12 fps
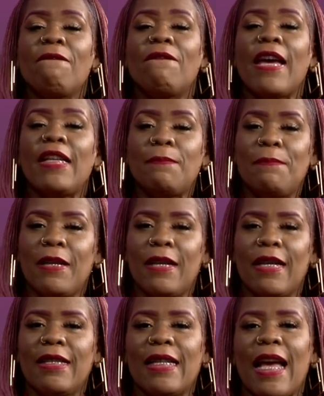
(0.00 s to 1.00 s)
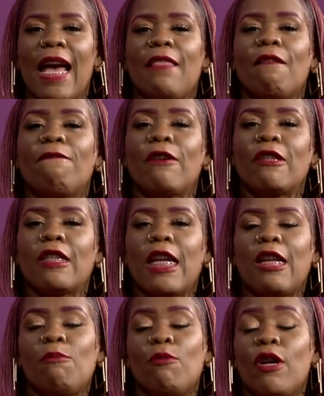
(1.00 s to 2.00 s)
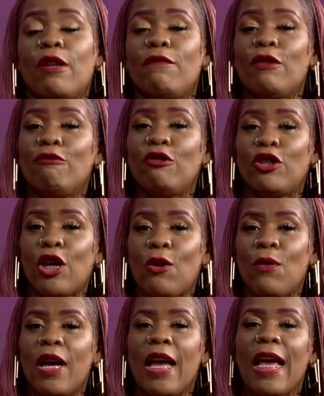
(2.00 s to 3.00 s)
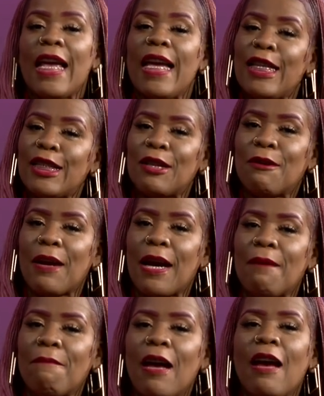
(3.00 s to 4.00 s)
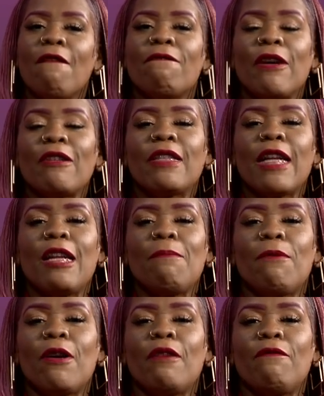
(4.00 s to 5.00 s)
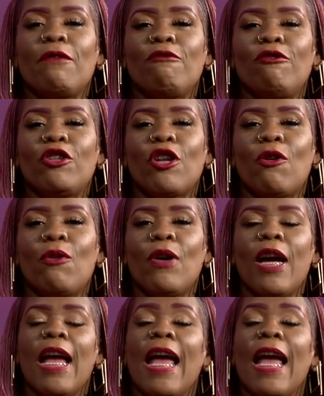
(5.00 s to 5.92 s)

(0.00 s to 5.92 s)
Facebook us at the First Lady Point of View Show, Instagram, First Lady Point of View Show,